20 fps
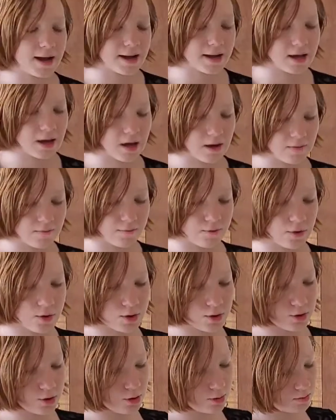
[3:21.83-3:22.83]
have 4
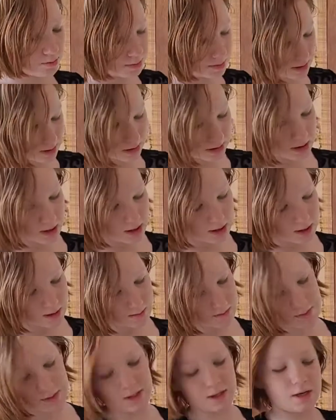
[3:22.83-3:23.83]
groups
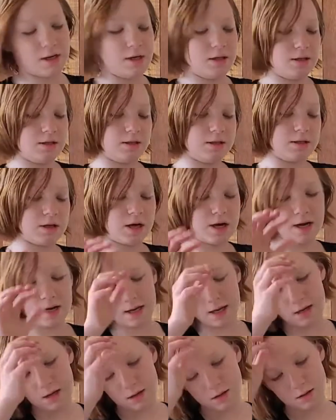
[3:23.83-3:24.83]
because I
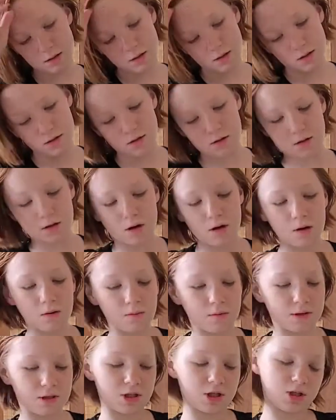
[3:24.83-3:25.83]

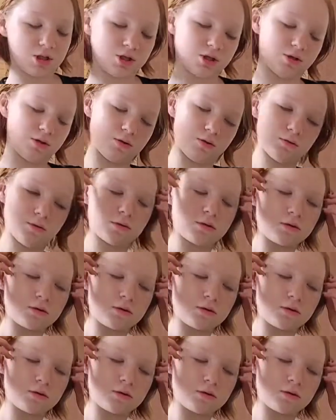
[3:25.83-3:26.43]
want to do